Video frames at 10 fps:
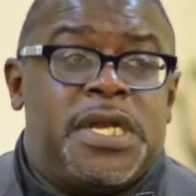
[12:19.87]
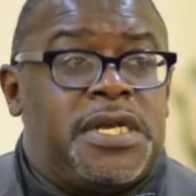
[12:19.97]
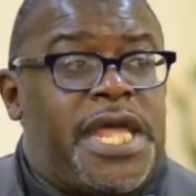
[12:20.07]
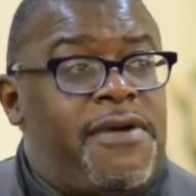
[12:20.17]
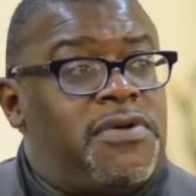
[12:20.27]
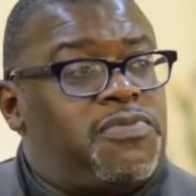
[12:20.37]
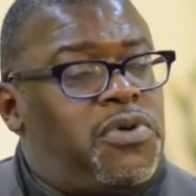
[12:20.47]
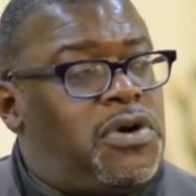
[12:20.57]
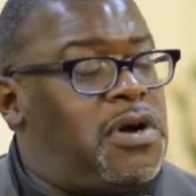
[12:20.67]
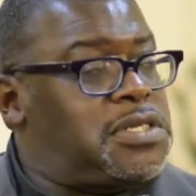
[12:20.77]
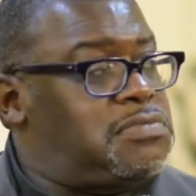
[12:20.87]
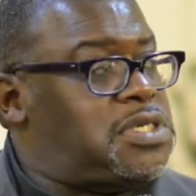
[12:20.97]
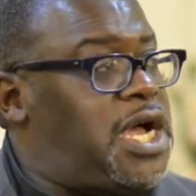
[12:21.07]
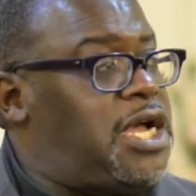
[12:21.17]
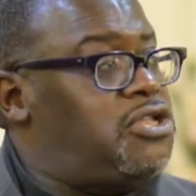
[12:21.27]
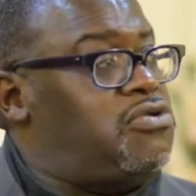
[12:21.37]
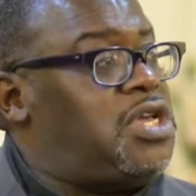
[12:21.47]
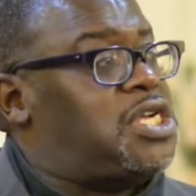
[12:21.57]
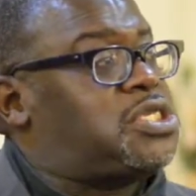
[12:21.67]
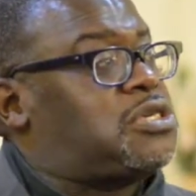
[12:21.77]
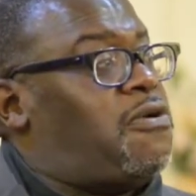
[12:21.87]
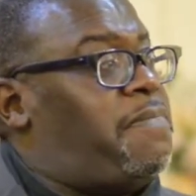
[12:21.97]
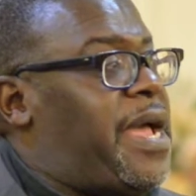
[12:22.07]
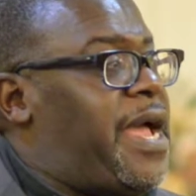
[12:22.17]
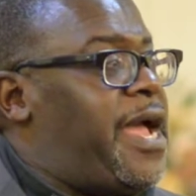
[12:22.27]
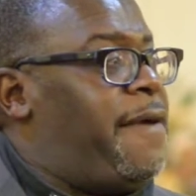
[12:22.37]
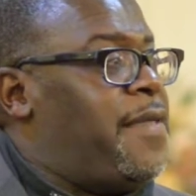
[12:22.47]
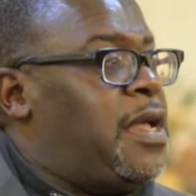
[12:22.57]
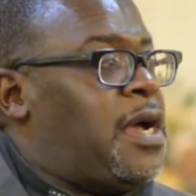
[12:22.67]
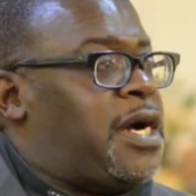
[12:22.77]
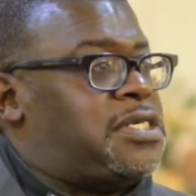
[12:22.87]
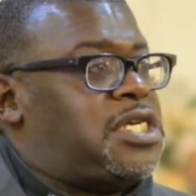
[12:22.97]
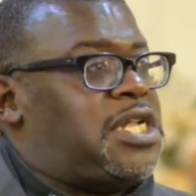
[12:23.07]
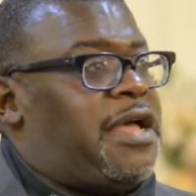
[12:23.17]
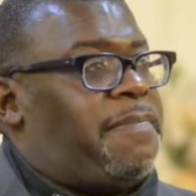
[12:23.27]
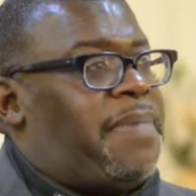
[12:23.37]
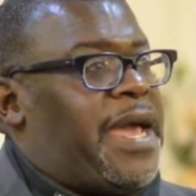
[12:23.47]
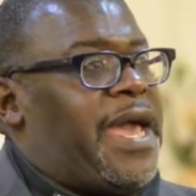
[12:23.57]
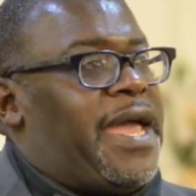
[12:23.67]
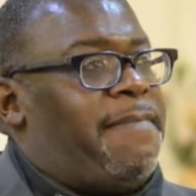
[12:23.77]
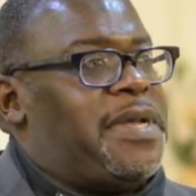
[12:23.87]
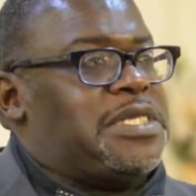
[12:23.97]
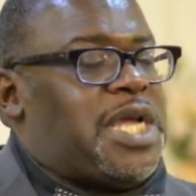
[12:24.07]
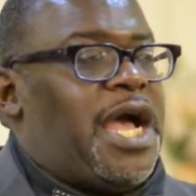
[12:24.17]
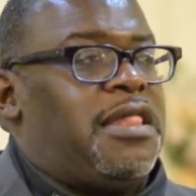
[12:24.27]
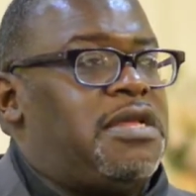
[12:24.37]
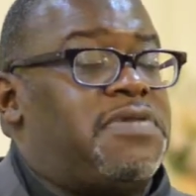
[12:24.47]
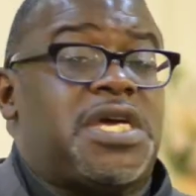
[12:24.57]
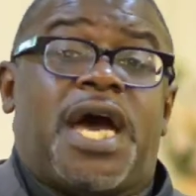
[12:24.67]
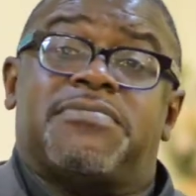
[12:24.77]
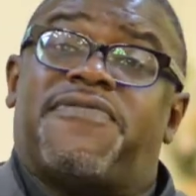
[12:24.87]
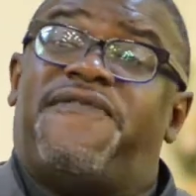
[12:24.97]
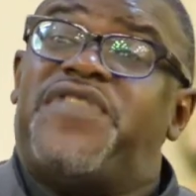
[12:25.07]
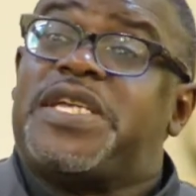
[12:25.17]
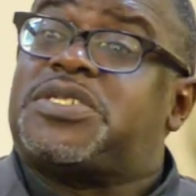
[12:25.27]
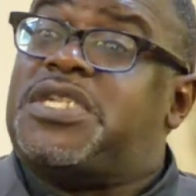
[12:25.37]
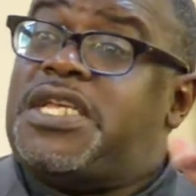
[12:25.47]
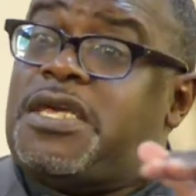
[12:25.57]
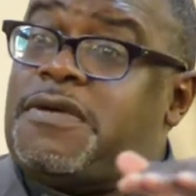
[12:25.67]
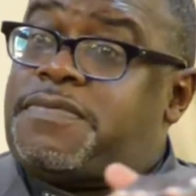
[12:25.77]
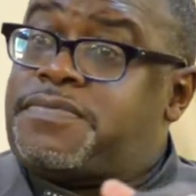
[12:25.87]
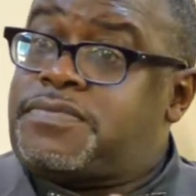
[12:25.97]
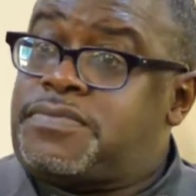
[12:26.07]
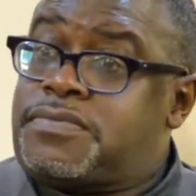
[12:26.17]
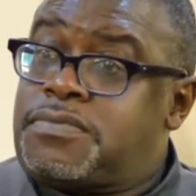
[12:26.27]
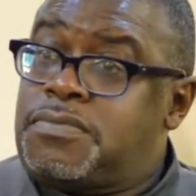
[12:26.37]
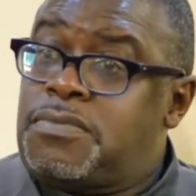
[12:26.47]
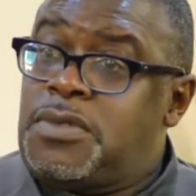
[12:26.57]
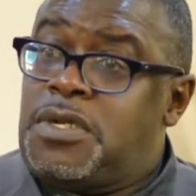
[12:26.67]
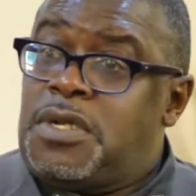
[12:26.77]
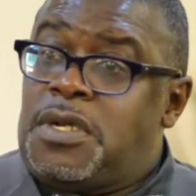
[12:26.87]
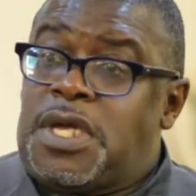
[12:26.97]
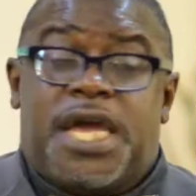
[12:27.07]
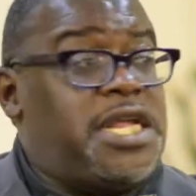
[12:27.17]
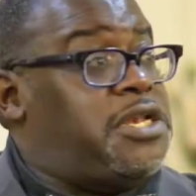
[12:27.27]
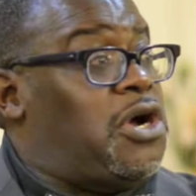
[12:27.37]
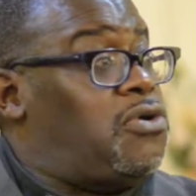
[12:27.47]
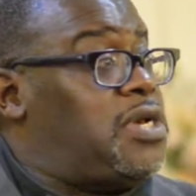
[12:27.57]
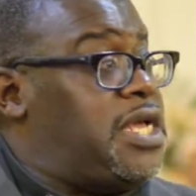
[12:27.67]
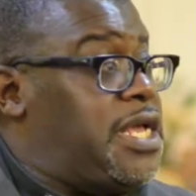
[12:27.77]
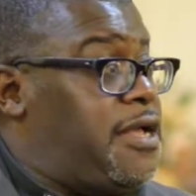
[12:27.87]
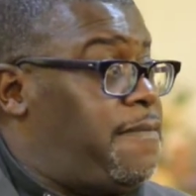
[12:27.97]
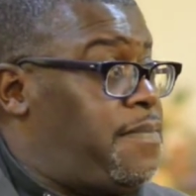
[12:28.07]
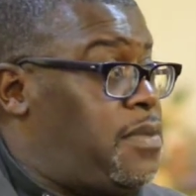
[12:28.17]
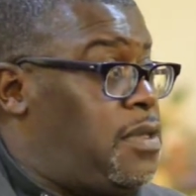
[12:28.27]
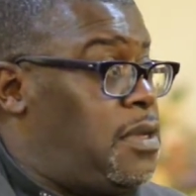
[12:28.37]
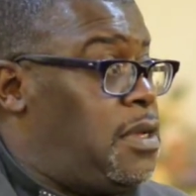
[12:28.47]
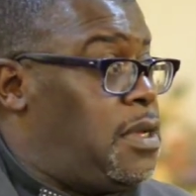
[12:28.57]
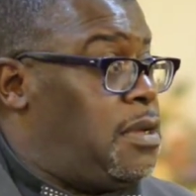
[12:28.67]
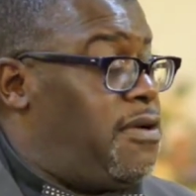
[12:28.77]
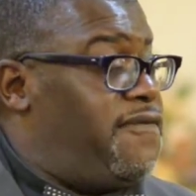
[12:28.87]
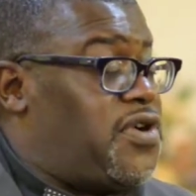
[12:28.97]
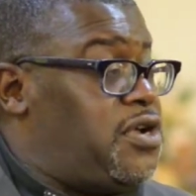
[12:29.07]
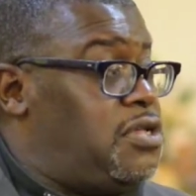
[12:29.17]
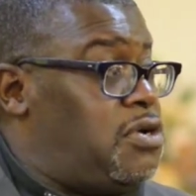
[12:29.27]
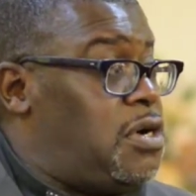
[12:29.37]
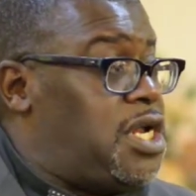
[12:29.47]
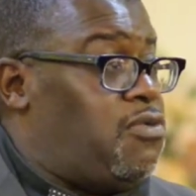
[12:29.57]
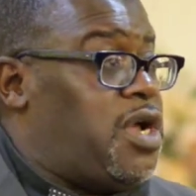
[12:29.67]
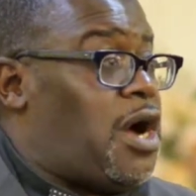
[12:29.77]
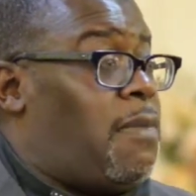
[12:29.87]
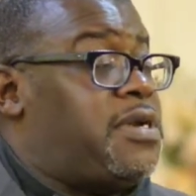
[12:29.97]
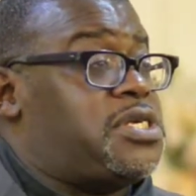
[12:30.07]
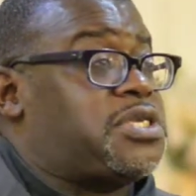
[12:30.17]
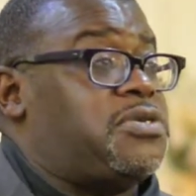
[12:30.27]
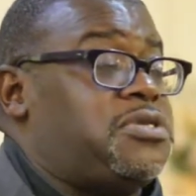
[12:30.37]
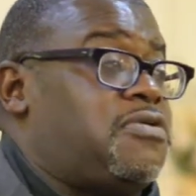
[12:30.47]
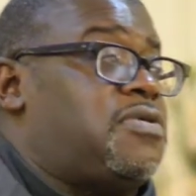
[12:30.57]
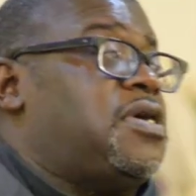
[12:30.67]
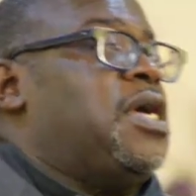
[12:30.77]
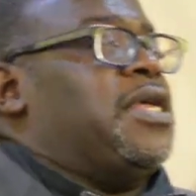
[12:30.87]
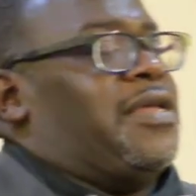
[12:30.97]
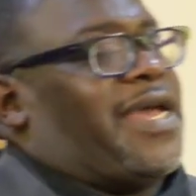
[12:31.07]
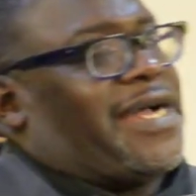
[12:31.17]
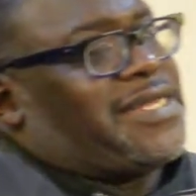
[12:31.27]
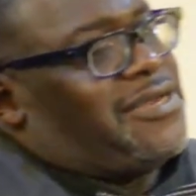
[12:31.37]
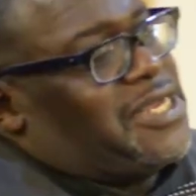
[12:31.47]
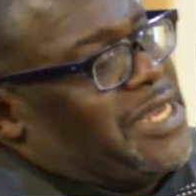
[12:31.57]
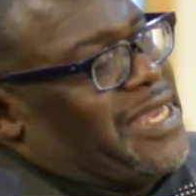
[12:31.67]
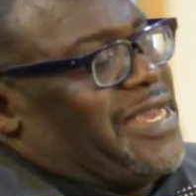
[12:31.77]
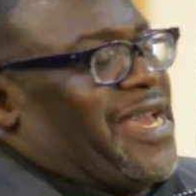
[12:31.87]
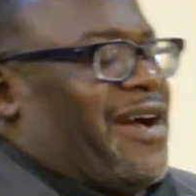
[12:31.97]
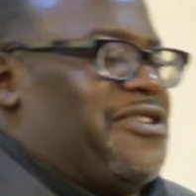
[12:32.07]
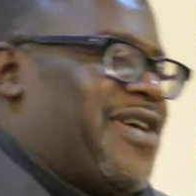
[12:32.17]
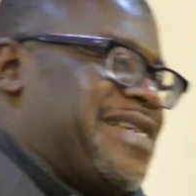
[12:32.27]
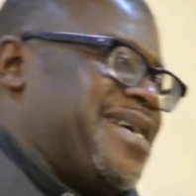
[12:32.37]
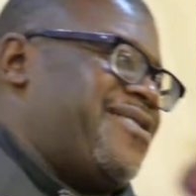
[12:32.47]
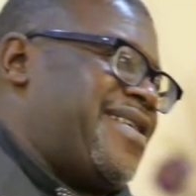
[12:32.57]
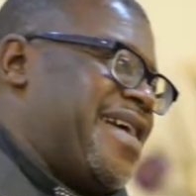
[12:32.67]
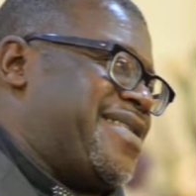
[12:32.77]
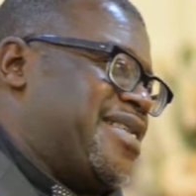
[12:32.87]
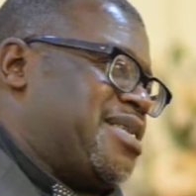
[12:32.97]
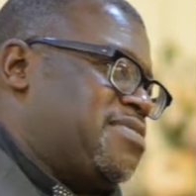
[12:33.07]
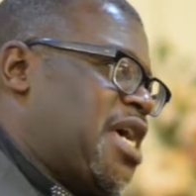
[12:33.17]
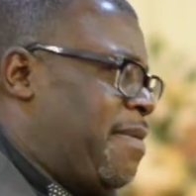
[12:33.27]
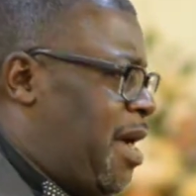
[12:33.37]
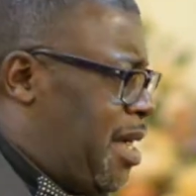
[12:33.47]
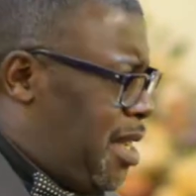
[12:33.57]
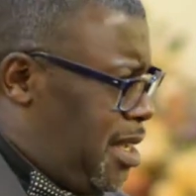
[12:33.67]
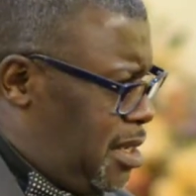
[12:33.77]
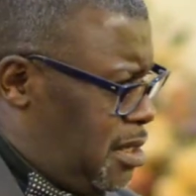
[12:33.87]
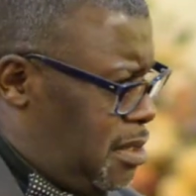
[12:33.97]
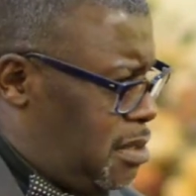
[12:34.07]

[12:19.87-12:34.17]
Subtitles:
they would, boy, sometimes you can get so bad until that bad mentality becomes fixed in you. And it don't leave. For you know that we always just, you know what, y'all know I talk like that sometimes.